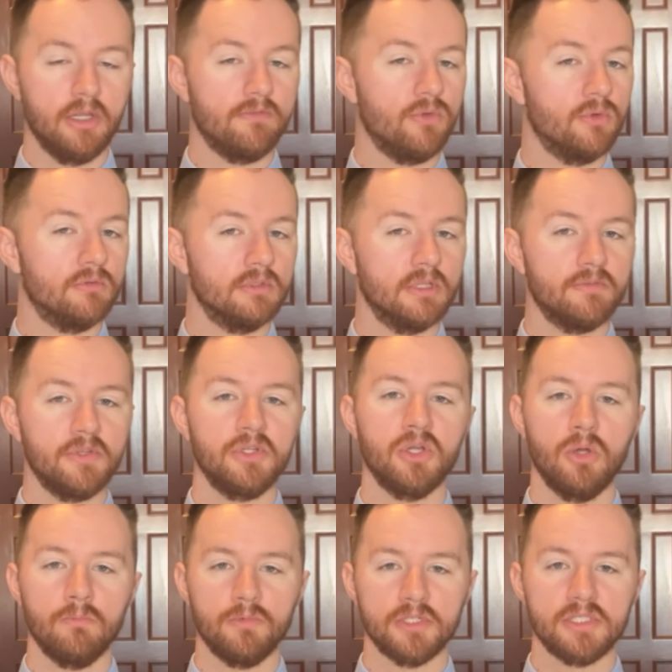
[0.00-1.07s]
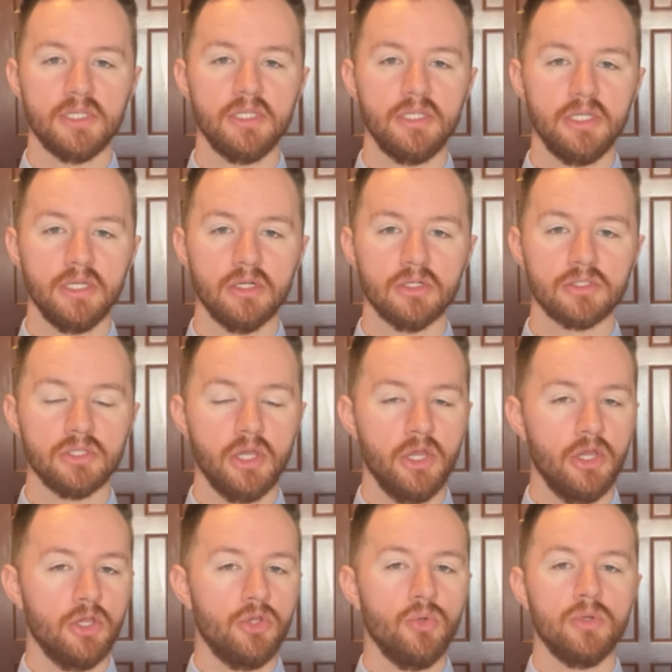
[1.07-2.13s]
If you lived in your home for 10 years,
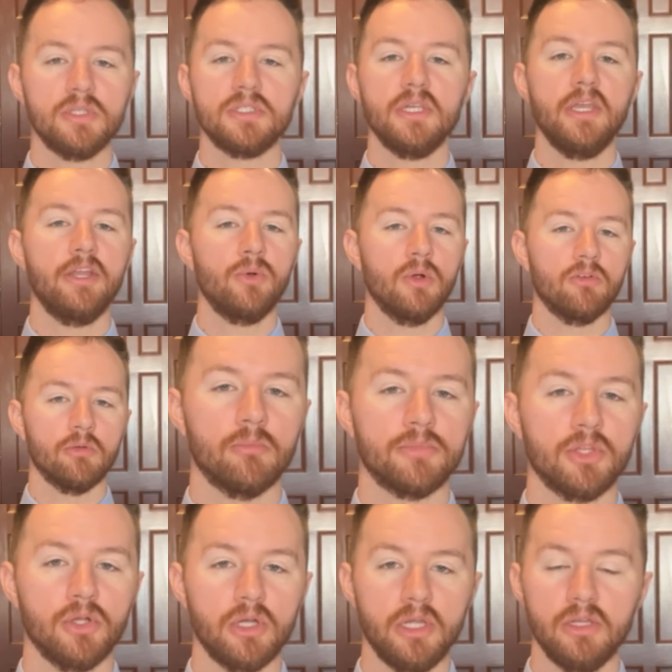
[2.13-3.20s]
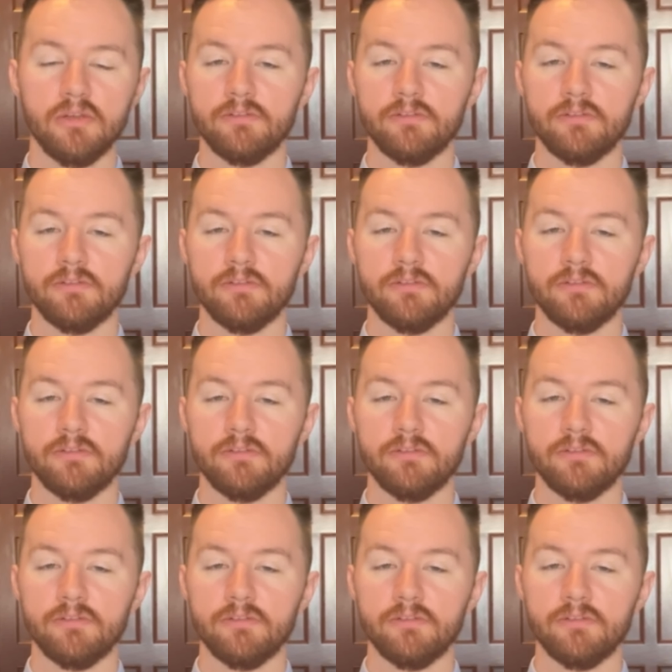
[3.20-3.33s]
you could see anywhere from 30 to